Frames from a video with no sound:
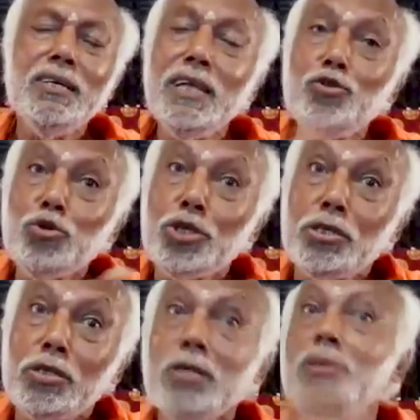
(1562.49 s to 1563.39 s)
There is no
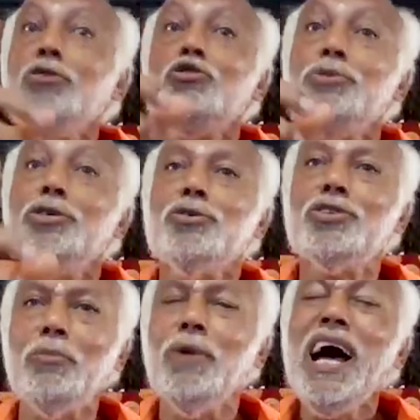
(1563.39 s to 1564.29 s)
struggle to be
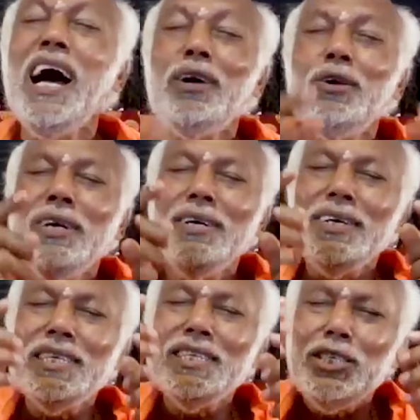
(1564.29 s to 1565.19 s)
yourself.
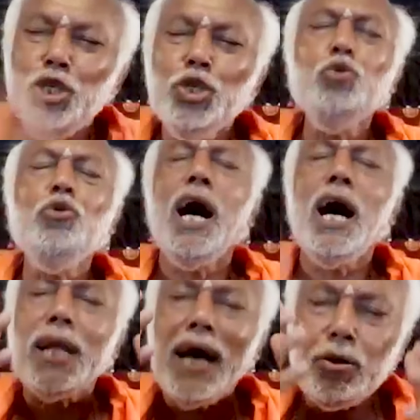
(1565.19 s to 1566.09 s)
You
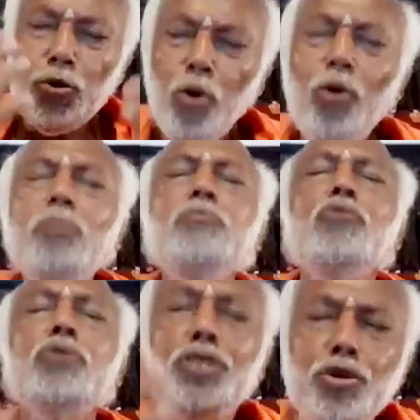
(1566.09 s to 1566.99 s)
are at home
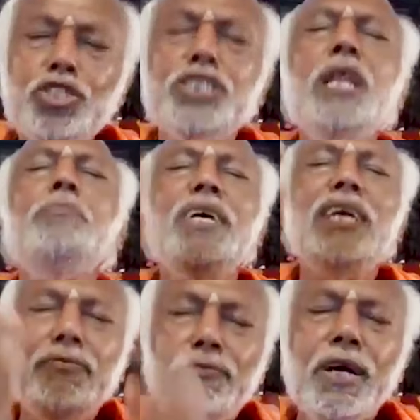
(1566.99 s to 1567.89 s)
with yourself
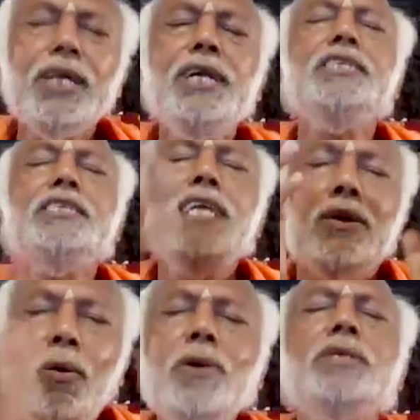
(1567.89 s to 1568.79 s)
effortlessly
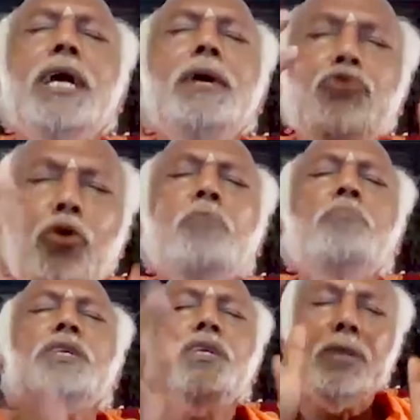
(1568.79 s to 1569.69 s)
at all times,
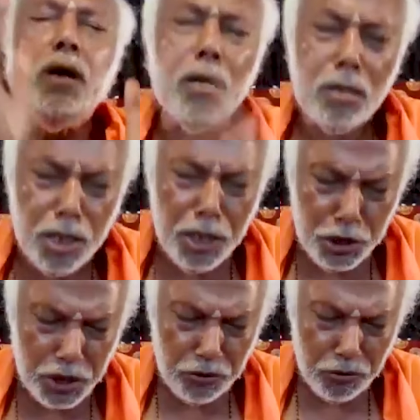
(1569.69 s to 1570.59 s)
all places, all
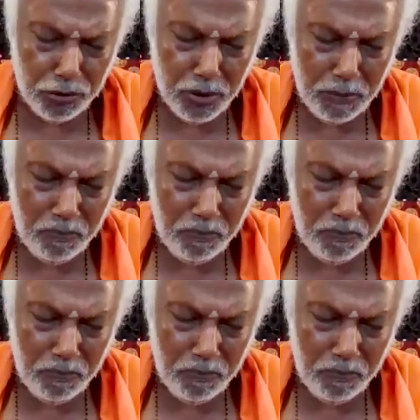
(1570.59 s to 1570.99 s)
conditions.